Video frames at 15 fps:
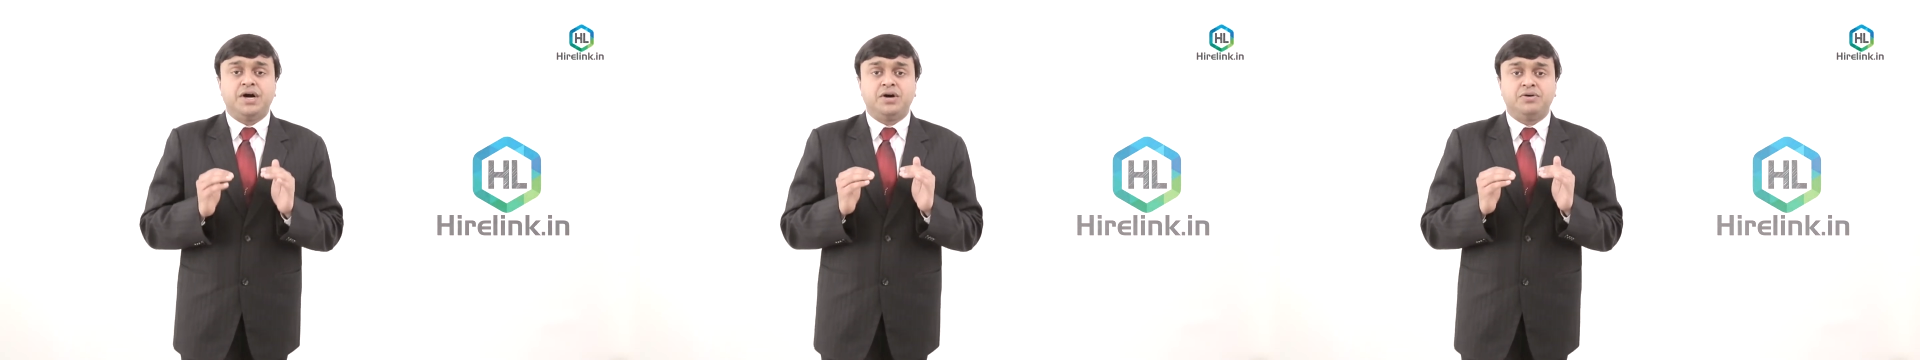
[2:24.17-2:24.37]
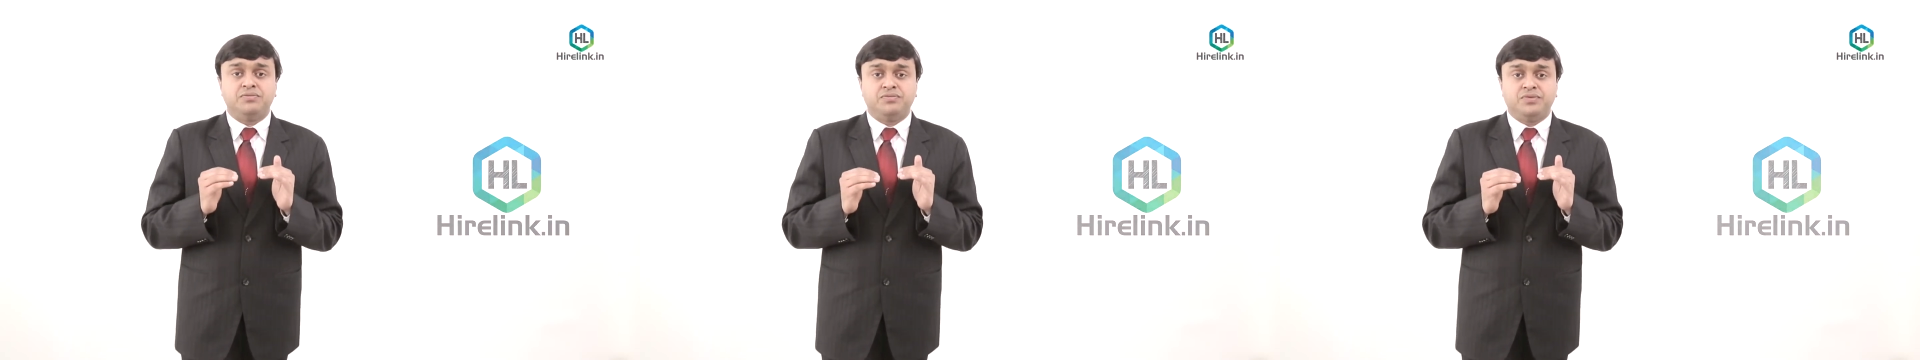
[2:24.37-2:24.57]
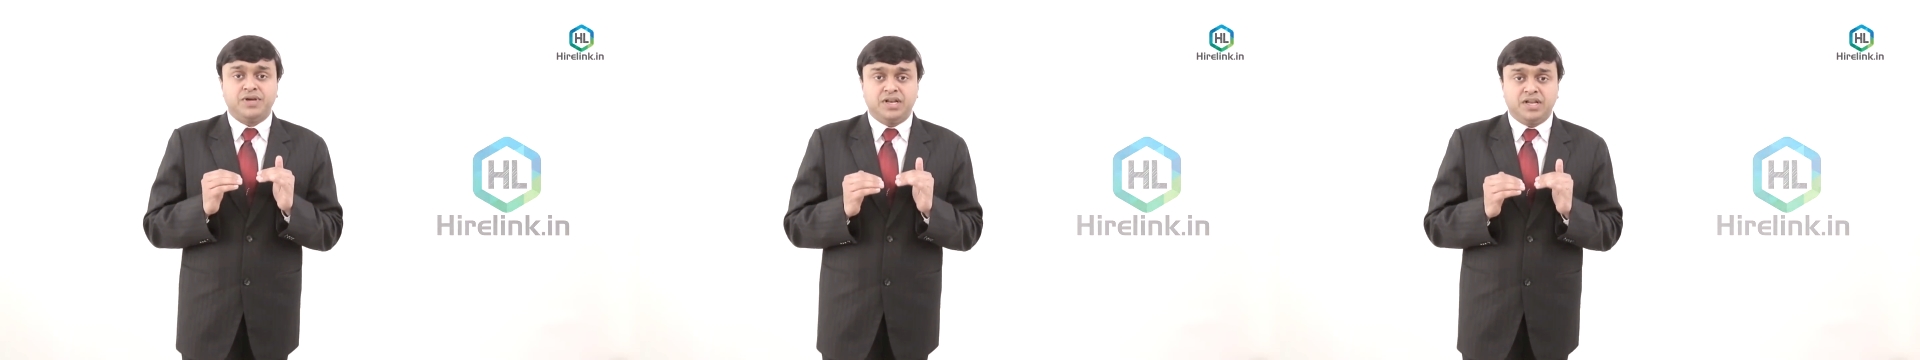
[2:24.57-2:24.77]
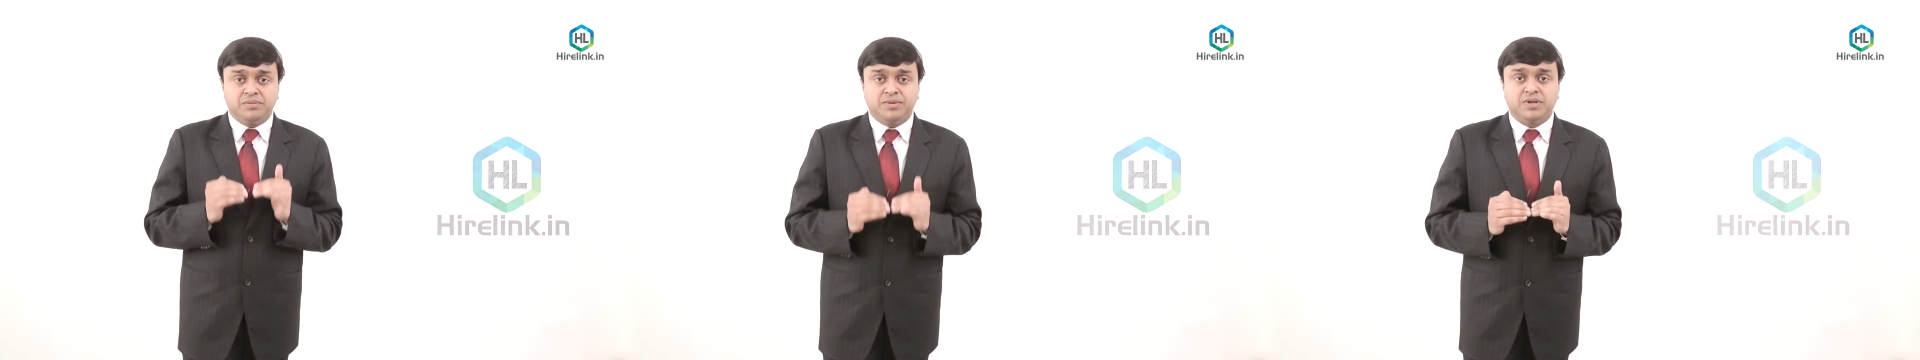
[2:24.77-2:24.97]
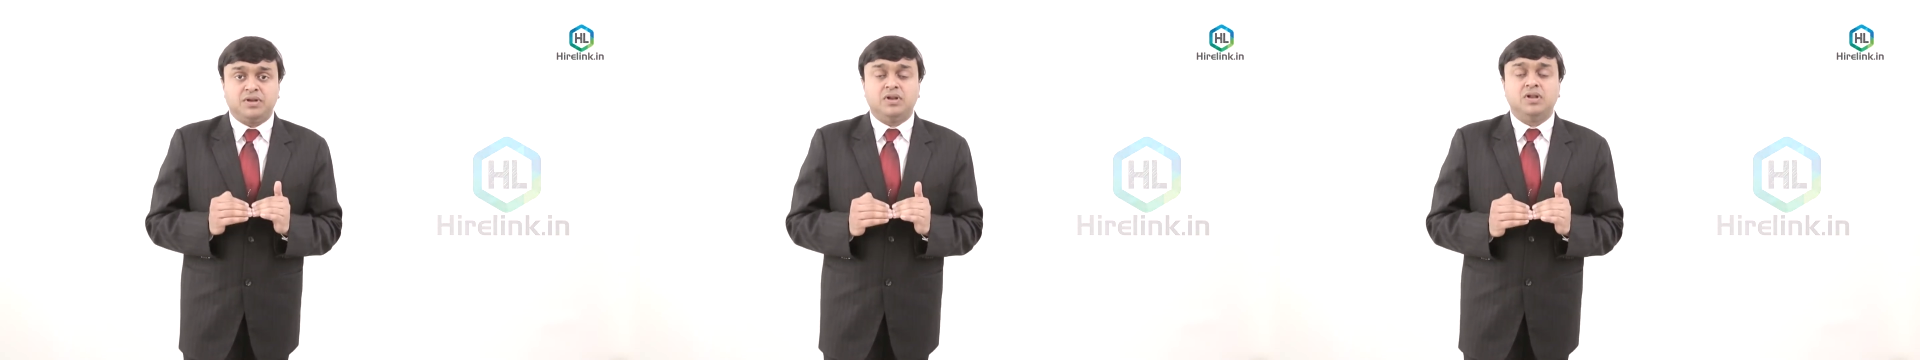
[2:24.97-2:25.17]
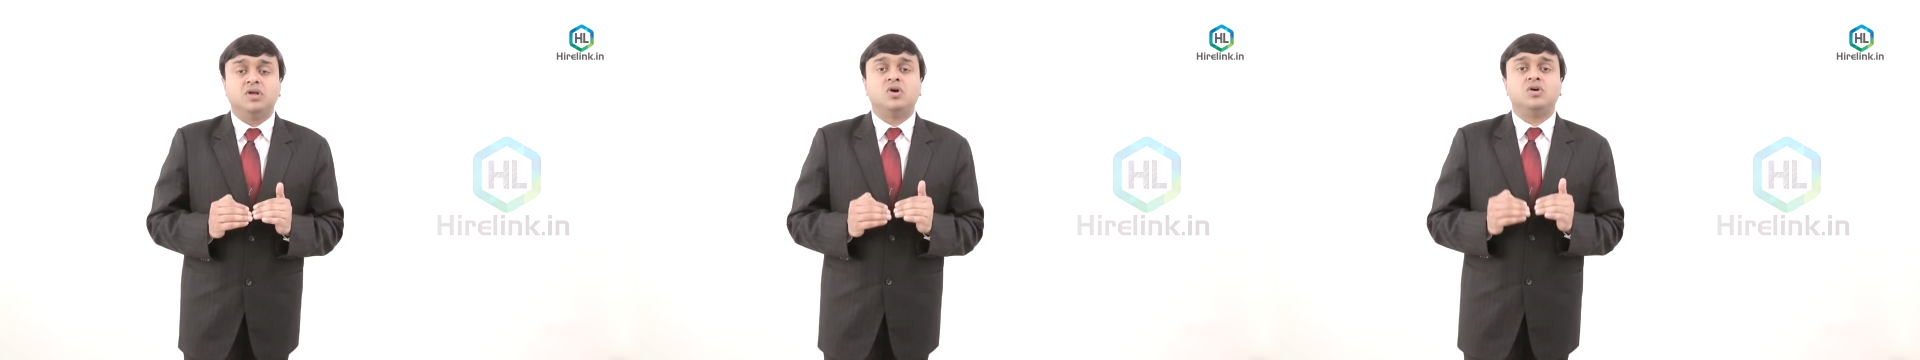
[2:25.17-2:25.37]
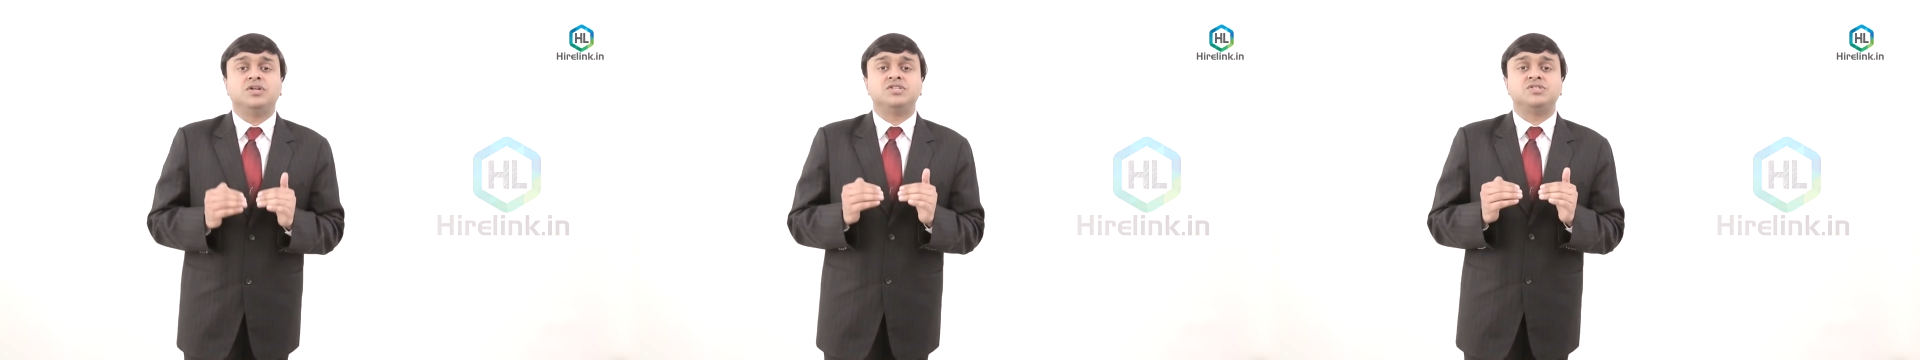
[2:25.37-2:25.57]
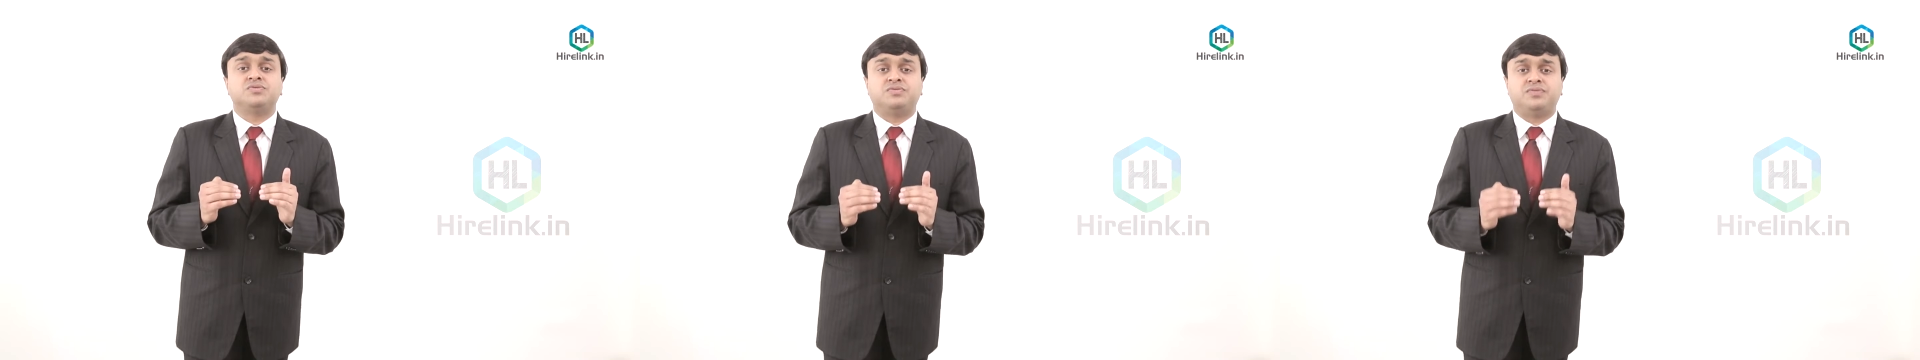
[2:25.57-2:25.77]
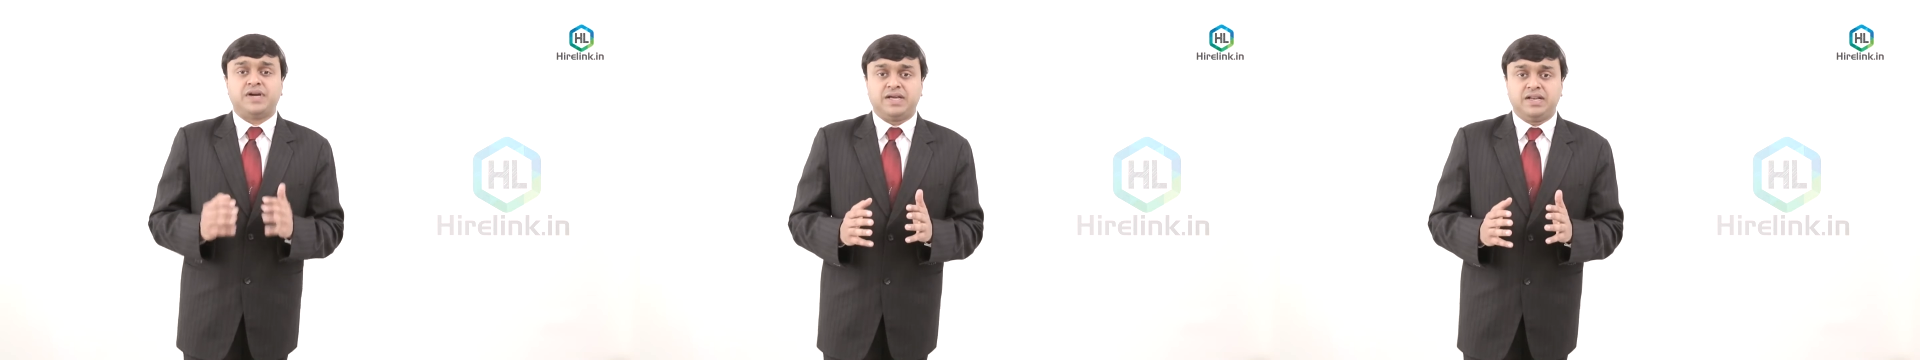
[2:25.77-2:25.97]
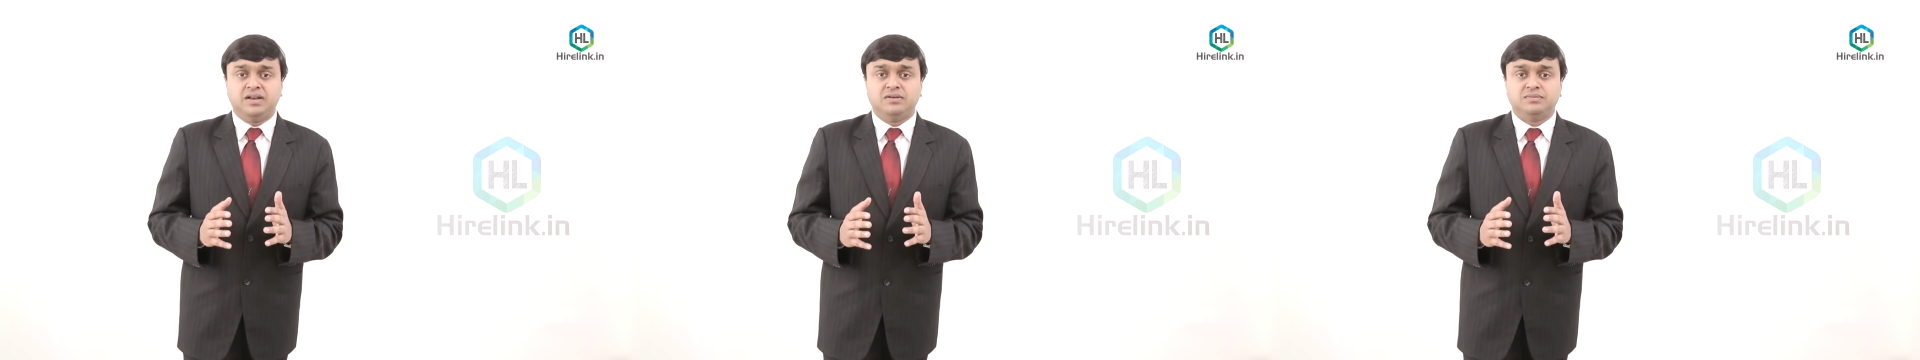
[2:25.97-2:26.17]
available on his
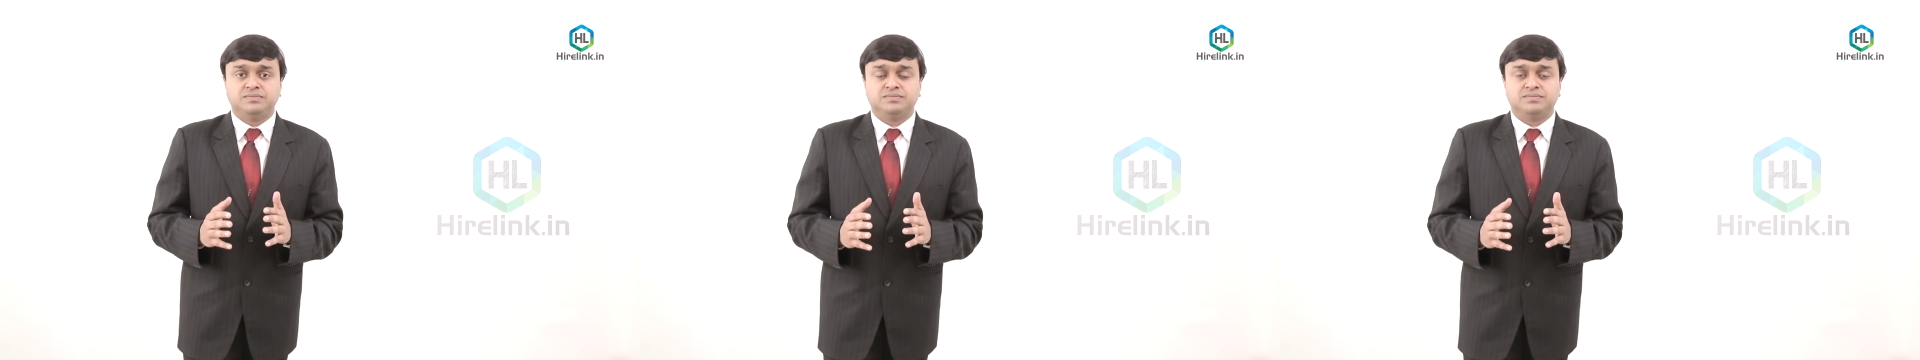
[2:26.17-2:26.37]
file